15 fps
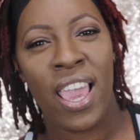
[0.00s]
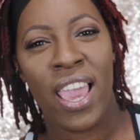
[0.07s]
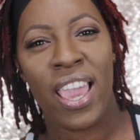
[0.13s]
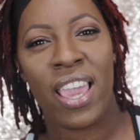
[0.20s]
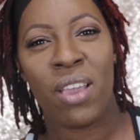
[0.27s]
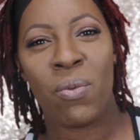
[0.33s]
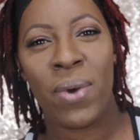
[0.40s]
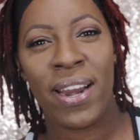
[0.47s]

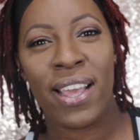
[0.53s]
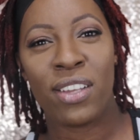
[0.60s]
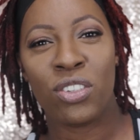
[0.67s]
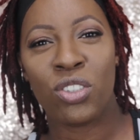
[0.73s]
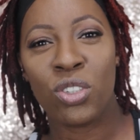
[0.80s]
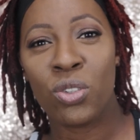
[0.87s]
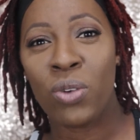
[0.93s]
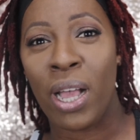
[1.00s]
And when I
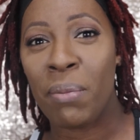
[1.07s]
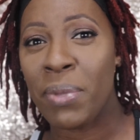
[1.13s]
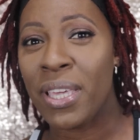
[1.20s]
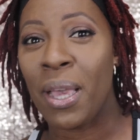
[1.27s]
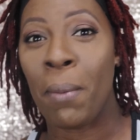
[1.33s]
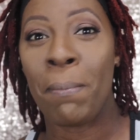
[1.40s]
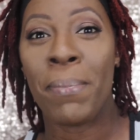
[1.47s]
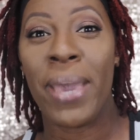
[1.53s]
do, I'd
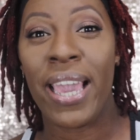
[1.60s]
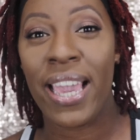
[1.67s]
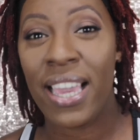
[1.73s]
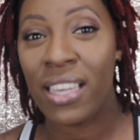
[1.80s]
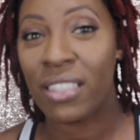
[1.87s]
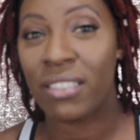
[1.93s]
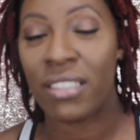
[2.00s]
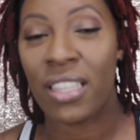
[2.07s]
be
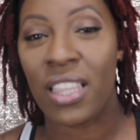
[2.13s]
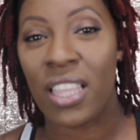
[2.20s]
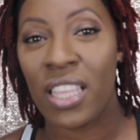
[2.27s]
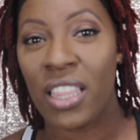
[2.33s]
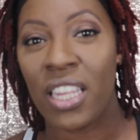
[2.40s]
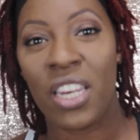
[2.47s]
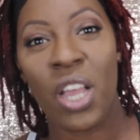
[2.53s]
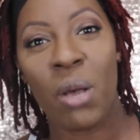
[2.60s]
amazed to see
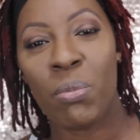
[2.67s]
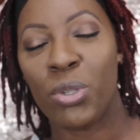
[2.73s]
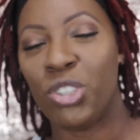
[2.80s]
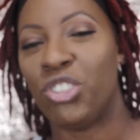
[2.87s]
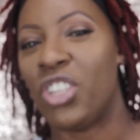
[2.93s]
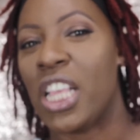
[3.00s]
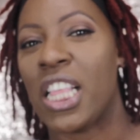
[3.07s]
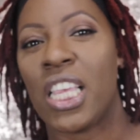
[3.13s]
the
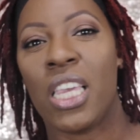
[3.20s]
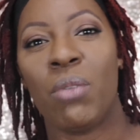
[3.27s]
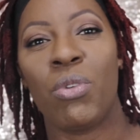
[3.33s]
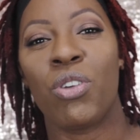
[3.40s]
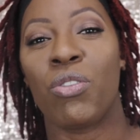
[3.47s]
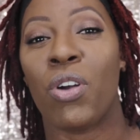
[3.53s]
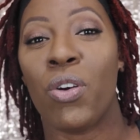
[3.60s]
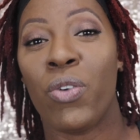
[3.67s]
numbers just keep
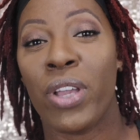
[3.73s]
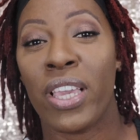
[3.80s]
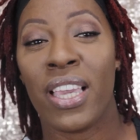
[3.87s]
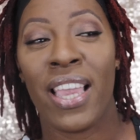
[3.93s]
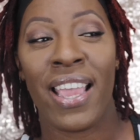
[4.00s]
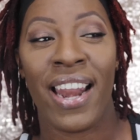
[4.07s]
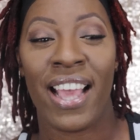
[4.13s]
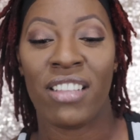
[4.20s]

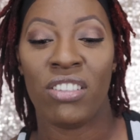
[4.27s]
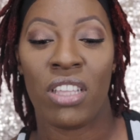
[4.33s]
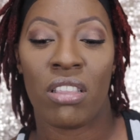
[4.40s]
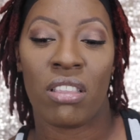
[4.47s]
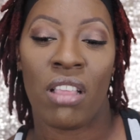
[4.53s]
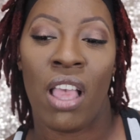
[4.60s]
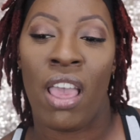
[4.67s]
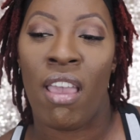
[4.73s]
growing. And
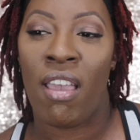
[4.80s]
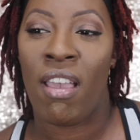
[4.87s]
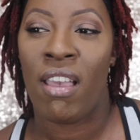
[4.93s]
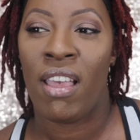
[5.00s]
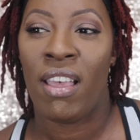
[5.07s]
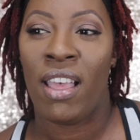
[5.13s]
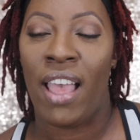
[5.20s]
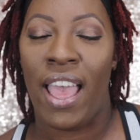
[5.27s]

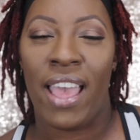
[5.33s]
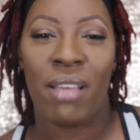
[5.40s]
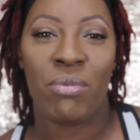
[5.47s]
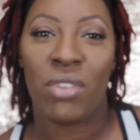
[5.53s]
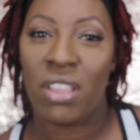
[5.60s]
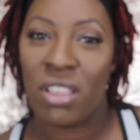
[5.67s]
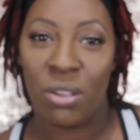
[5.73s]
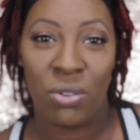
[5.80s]
I'm
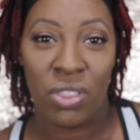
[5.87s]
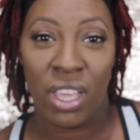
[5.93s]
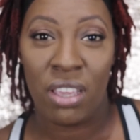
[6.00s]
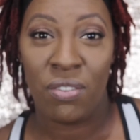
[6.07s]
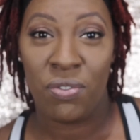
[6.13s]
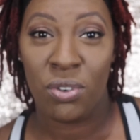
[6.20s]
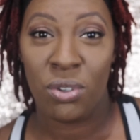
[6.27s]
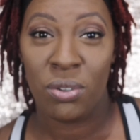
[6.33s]
just so
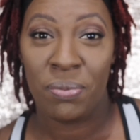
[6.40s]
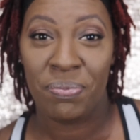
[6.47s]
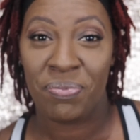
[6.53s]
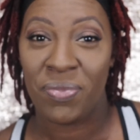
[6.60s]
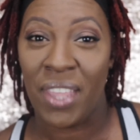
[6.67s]
thankful.